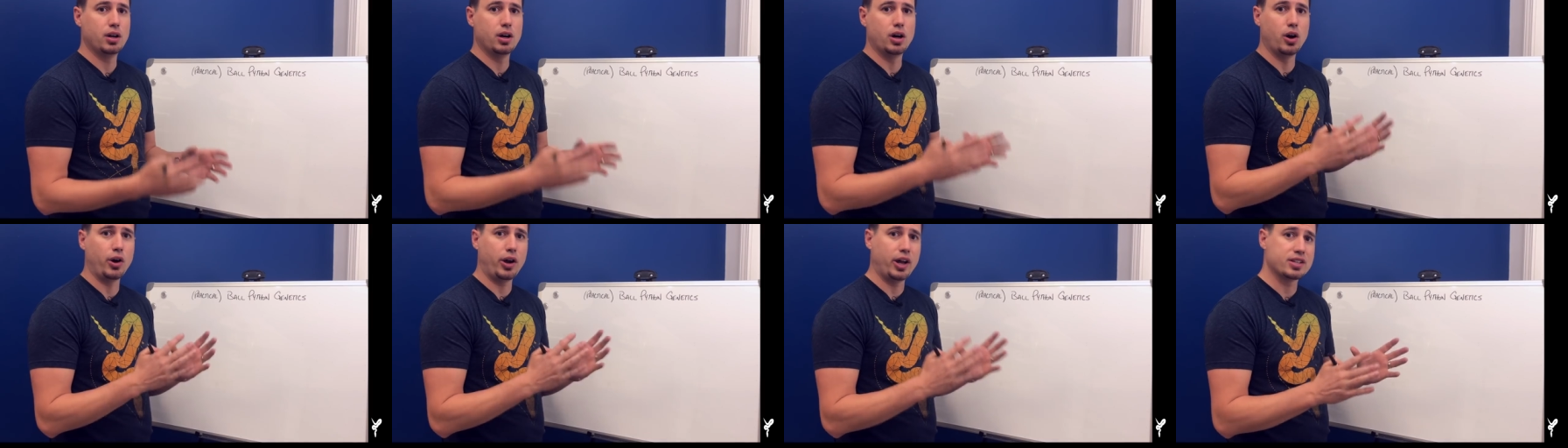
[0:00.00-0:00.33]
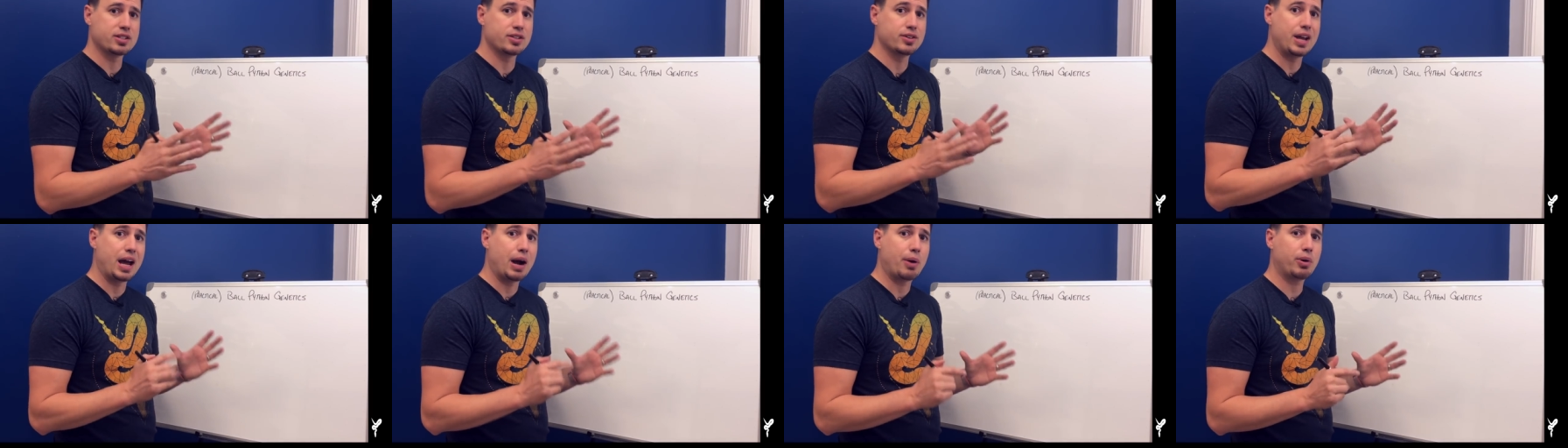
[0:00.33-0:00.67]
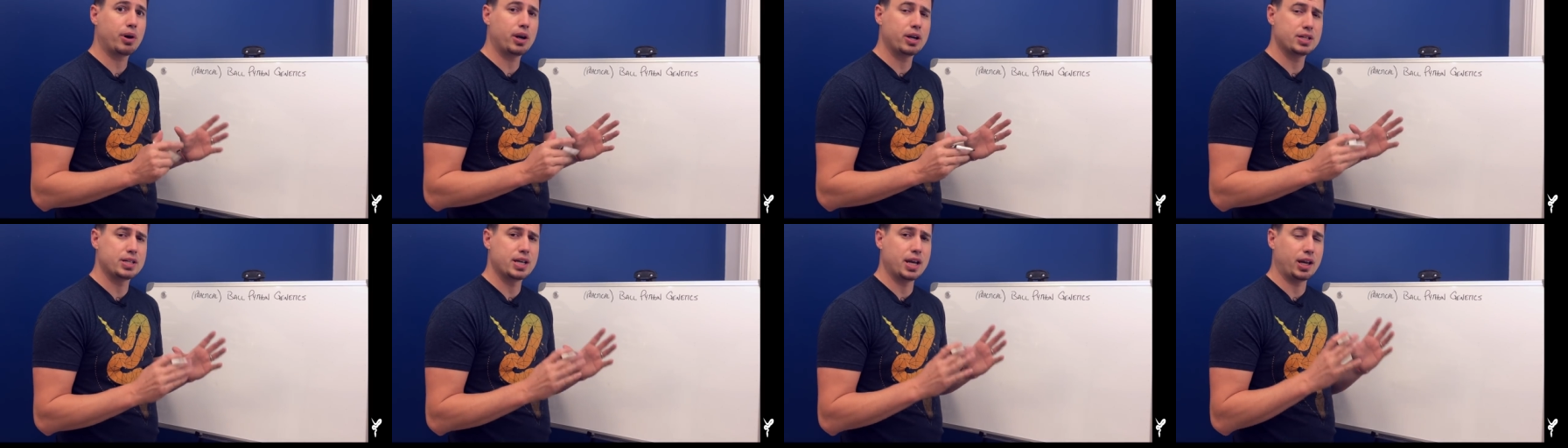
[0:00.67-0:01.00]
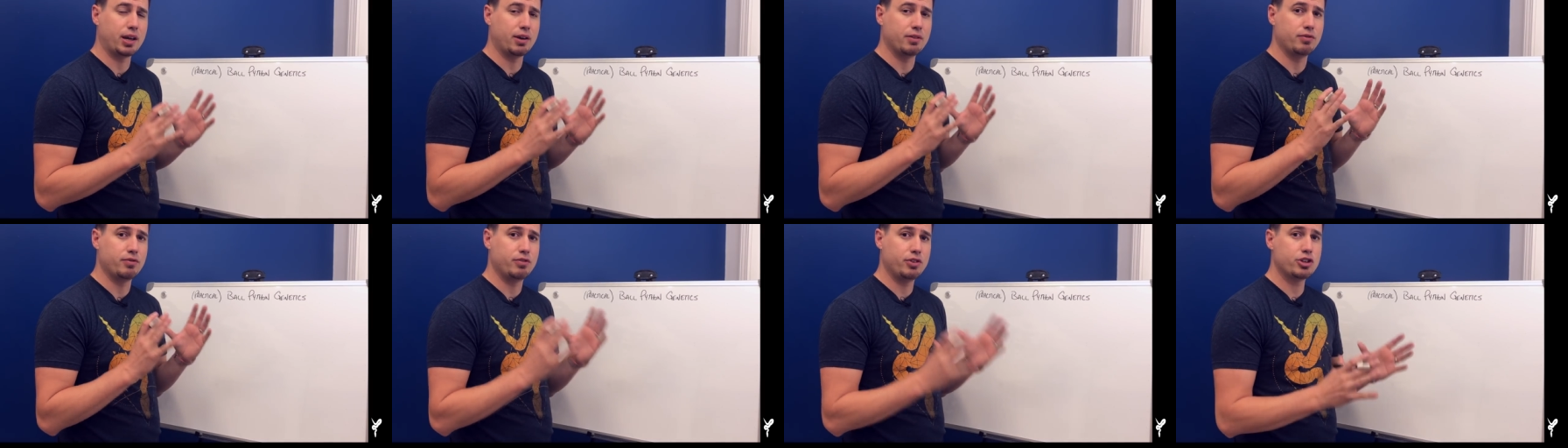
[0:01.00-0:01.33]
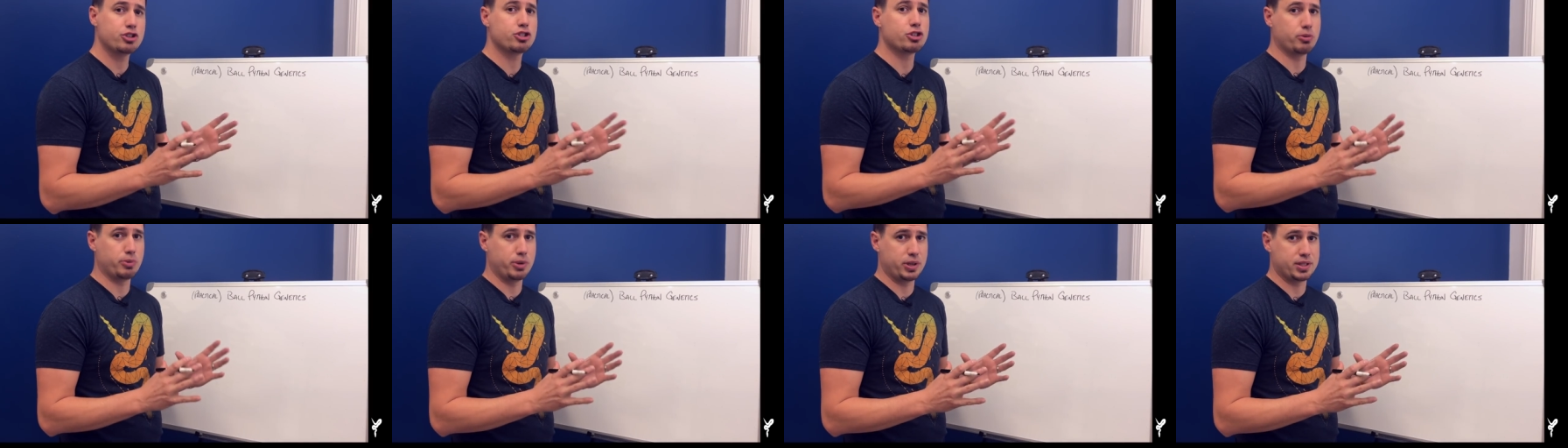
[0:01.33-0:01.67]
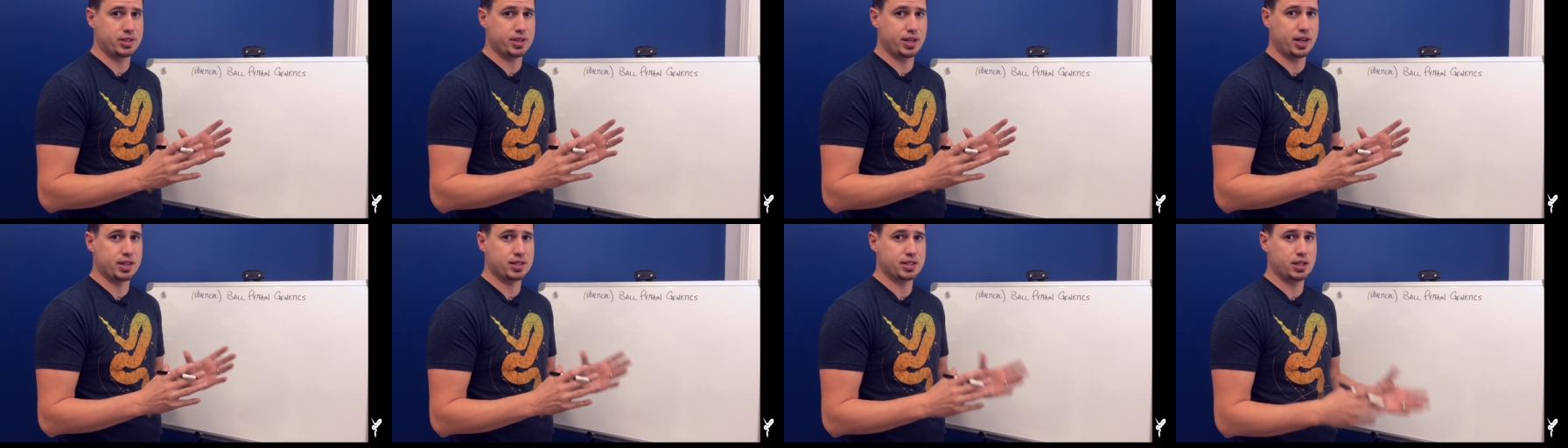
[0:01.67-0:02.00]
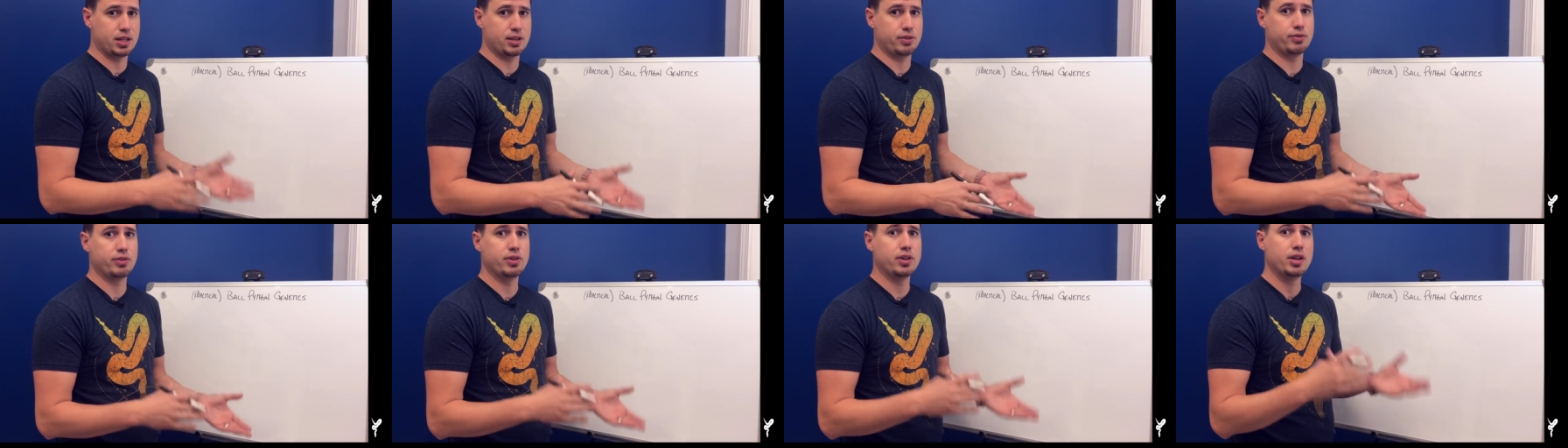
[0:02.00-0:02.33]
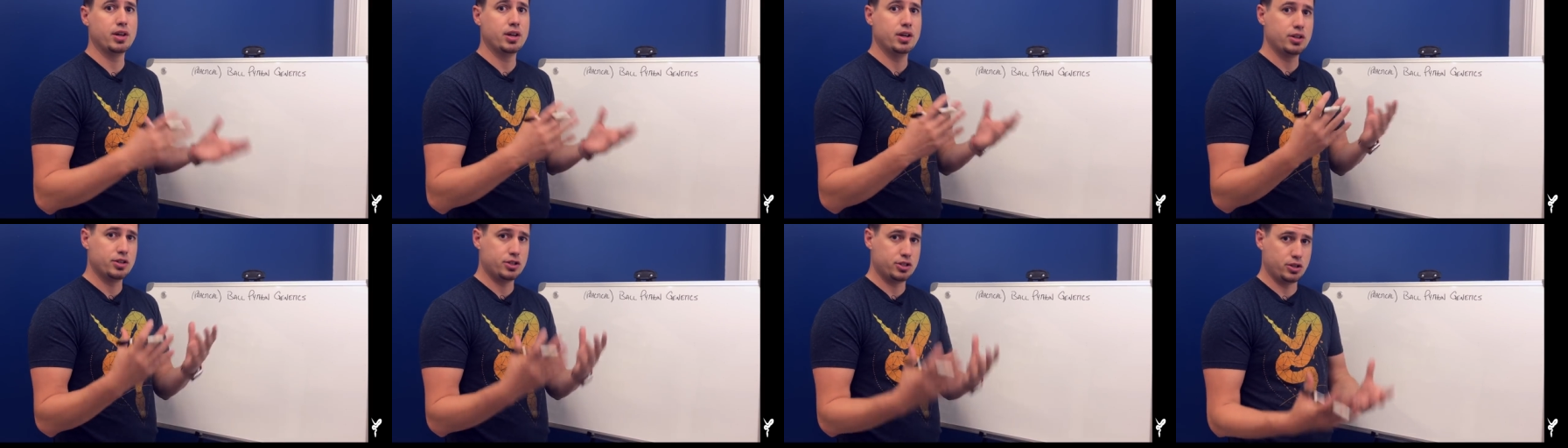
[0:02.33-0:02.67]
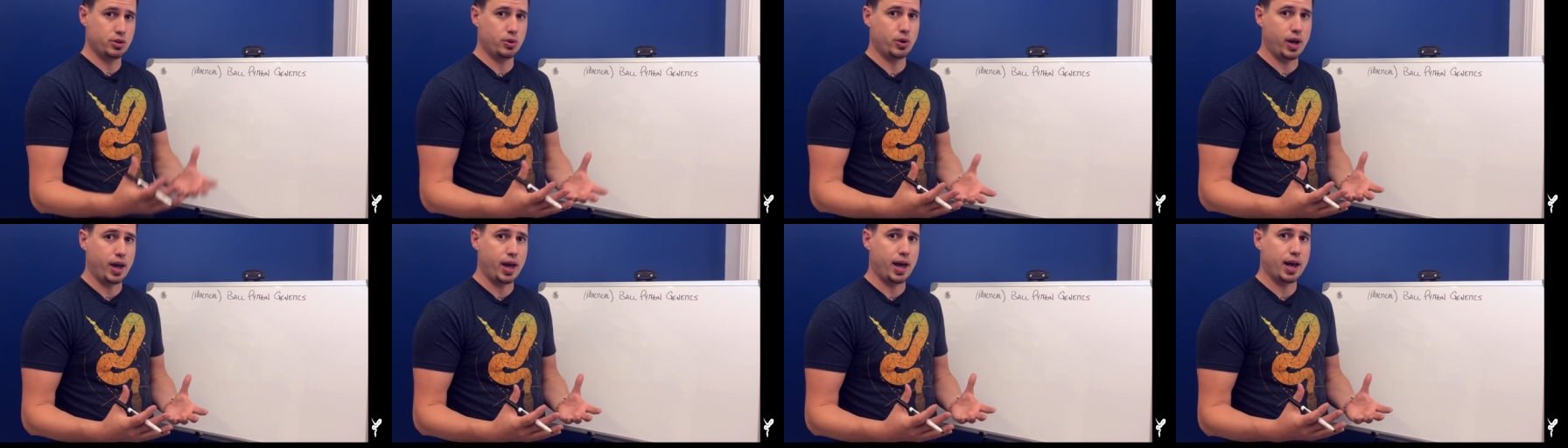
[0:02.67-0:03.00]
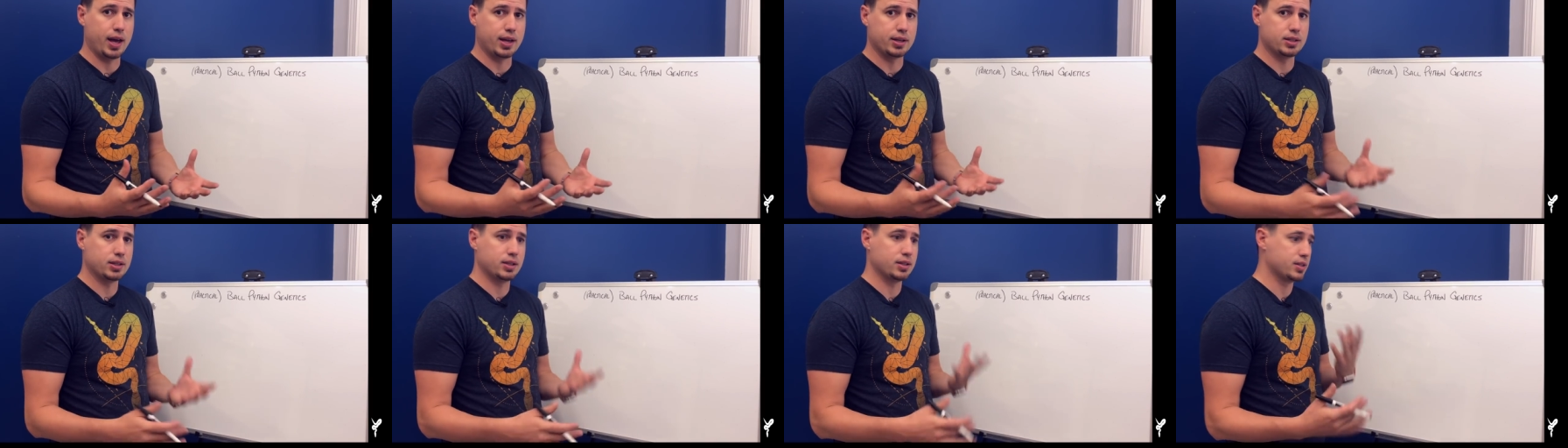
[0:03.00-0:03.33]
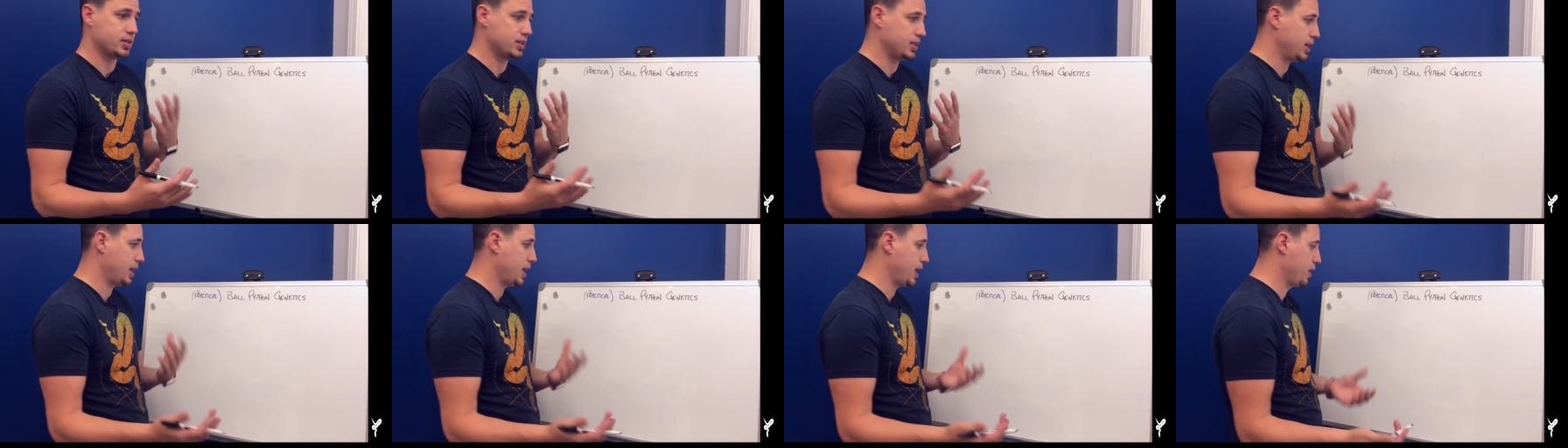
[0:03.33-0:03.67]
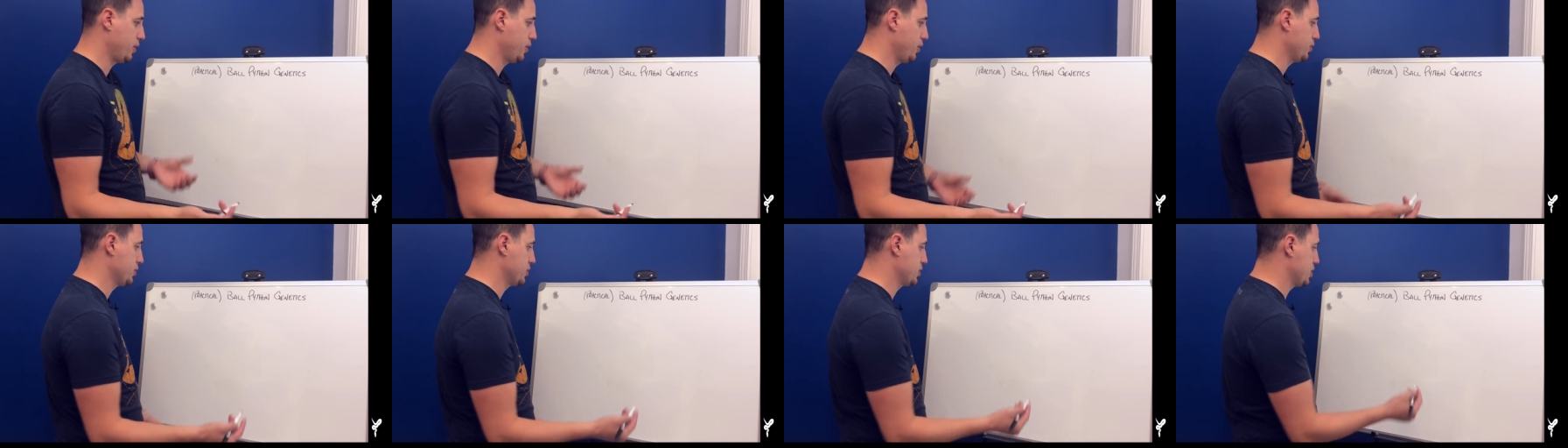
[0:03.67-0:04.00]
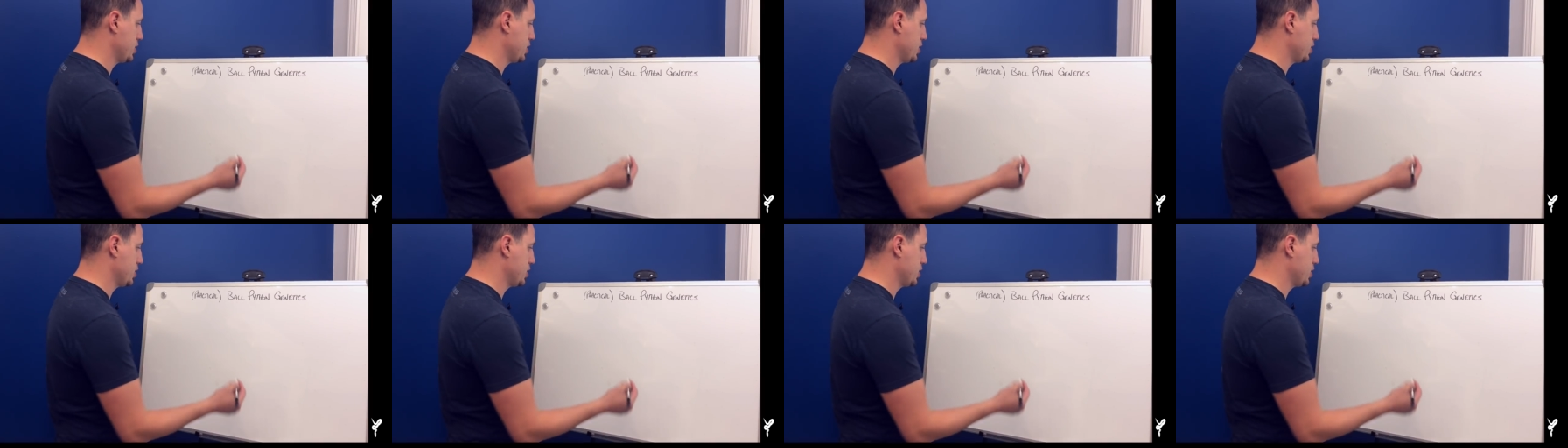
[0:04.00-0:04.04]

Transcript: Okay, so now we're going to take a visual recessive to a het and see how those